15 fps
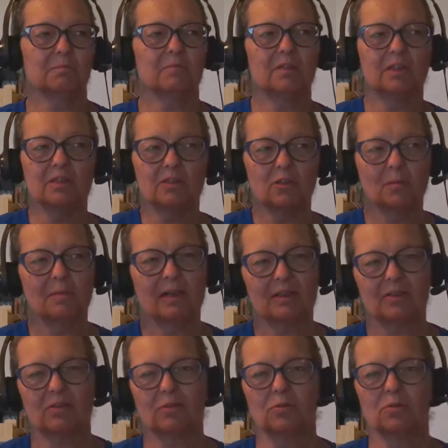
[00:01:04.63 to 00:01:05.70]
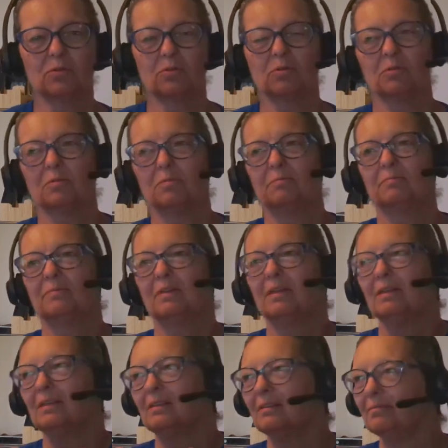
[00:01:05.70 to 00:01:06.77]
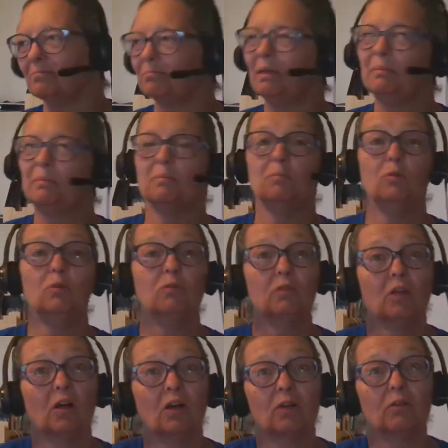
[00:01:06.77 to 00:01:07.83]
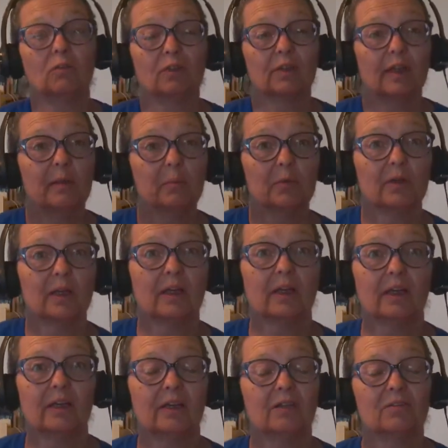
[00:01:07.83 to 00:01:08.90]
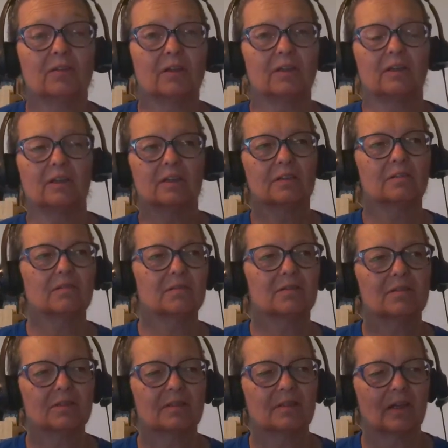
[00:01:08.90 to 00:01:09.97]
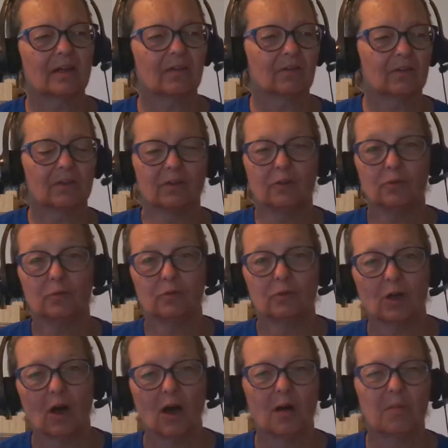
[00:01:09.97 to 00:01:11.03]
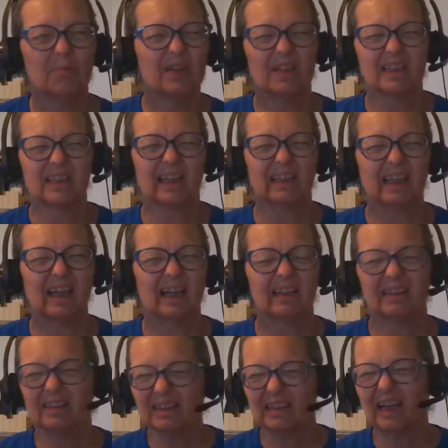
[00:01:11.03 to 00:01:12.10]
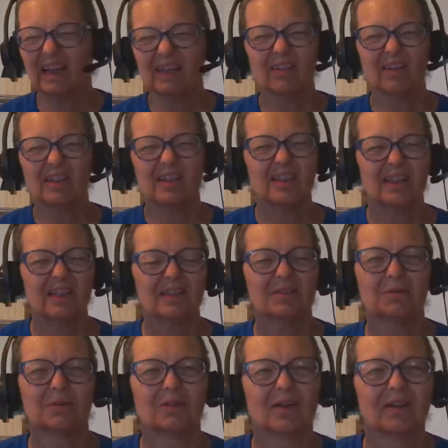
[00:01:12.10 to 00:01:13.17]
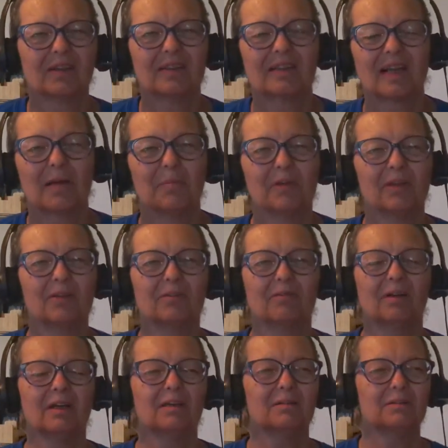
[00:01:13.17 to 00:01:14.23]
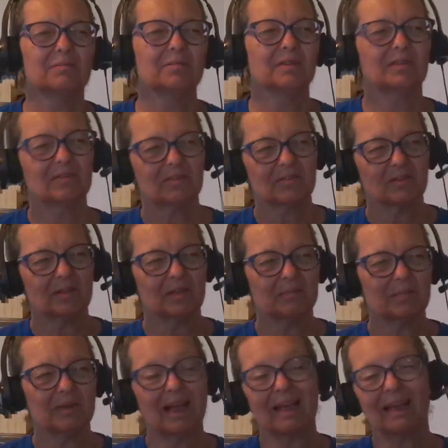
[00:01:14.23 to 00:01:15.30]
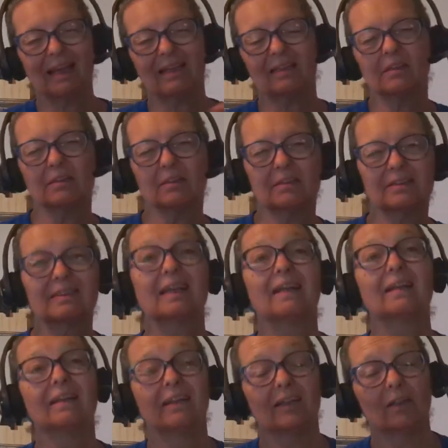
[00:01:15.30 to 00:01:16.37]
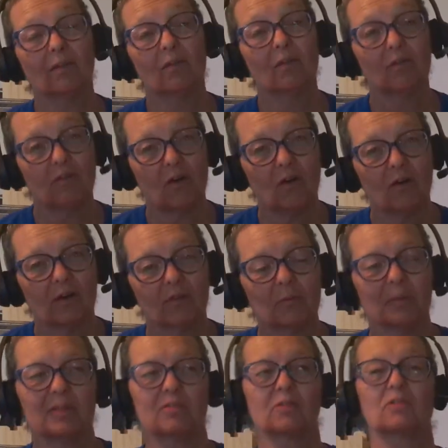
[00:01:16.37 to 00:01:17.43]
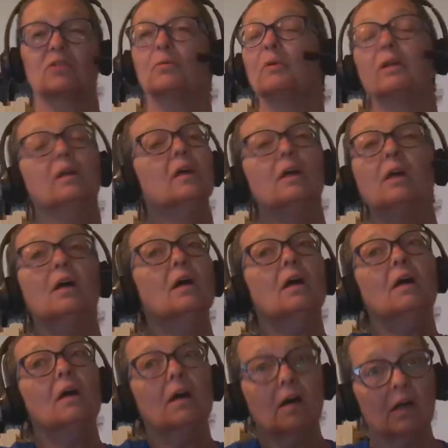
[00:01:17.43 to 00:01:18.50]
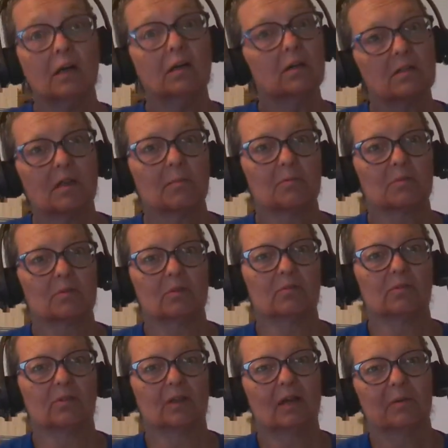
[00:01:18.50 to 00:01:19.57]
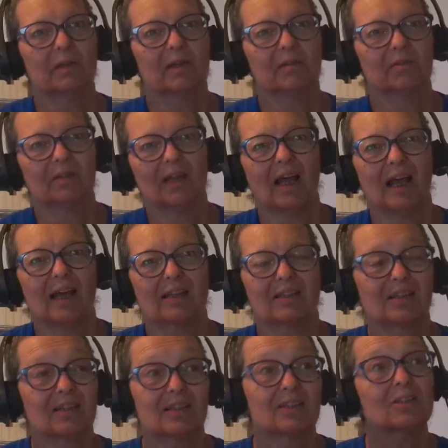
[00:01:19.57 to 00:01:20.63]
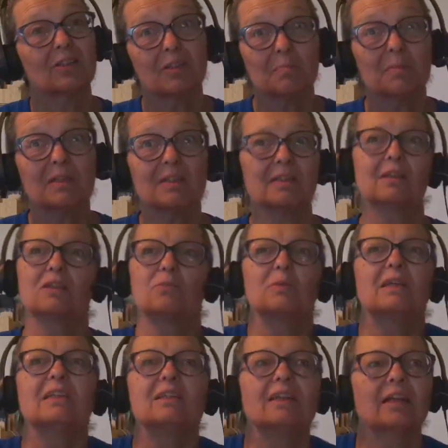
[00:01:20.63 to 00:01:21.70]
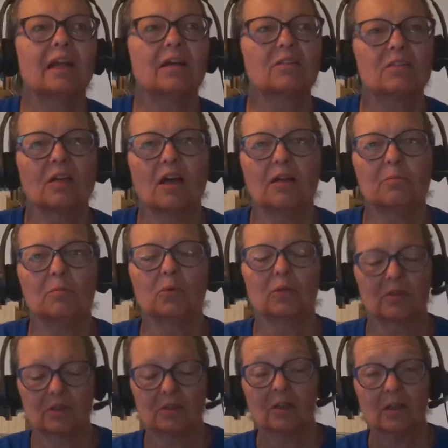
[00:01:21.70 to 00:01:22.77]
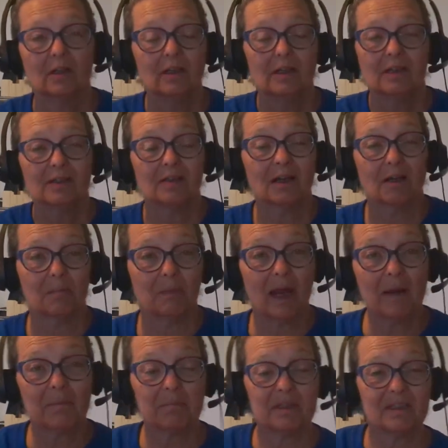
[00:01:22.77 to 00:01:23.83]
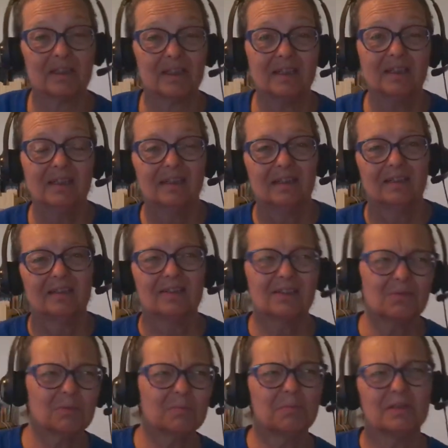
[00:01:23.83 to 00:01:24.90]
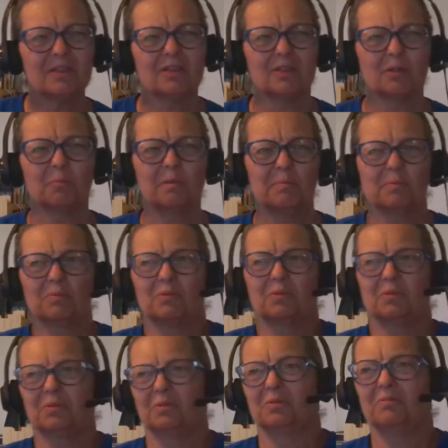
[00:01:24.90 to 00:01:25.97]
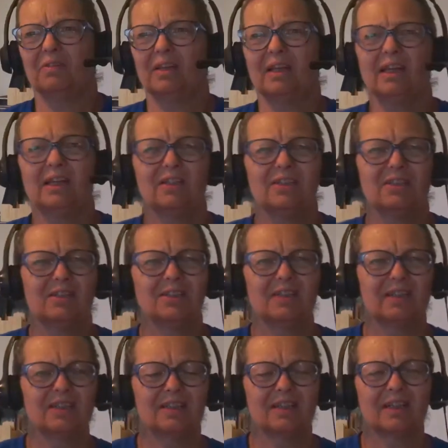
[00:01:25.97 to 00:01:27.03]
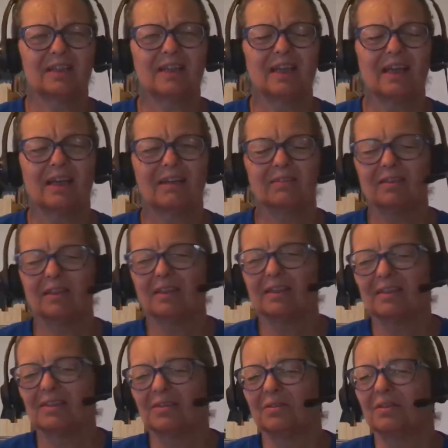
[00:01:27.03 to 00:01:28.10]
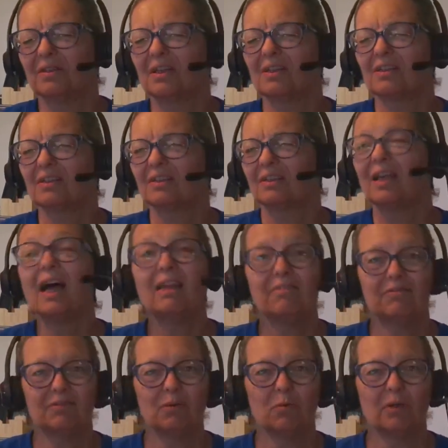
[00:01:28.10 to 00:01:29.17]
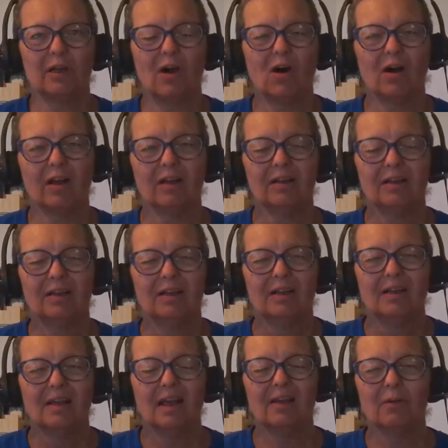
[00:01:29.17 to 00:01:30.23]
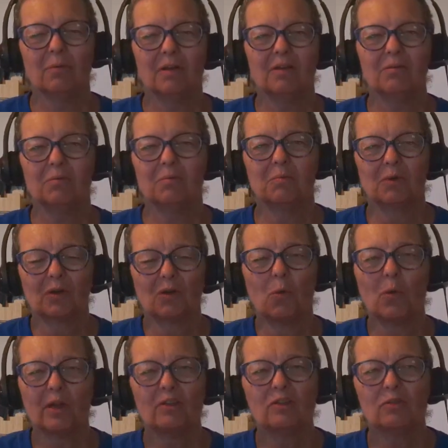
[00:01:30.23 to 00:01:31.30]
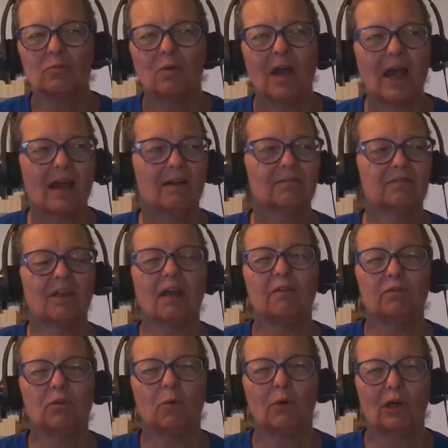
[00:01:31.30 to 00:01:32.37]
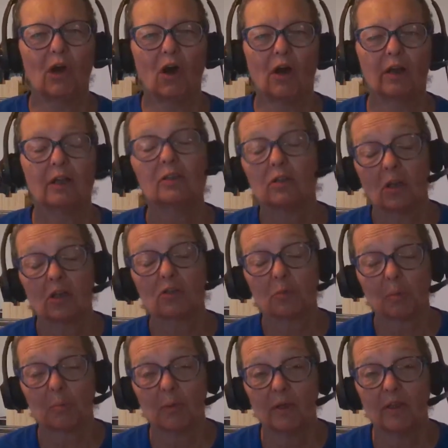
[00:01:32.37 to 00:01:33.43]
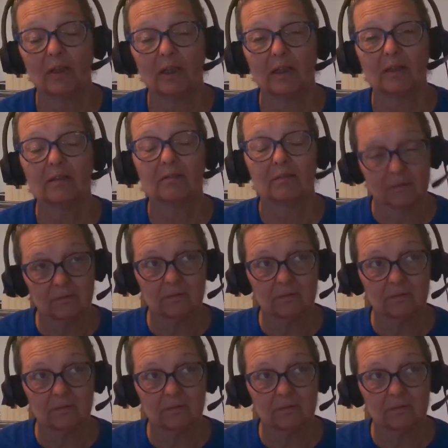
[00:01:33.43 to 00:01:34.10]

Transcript: and kids go back to school. People move a lot over Labor Day, trying to get settled in a new job, things like that. It's just kind of crazy things going on this time of year, right? But but, I like the settling of the fall. Everybody starts going, oh, summer's over now. We can relax because it's just busy because we get to get outside more. It's not it's not a bad busy. It's just we're busier. People are doing vacations, things like that, right? So uh, lots of life going on. You know what? We're going to have life going on as long as we're breathing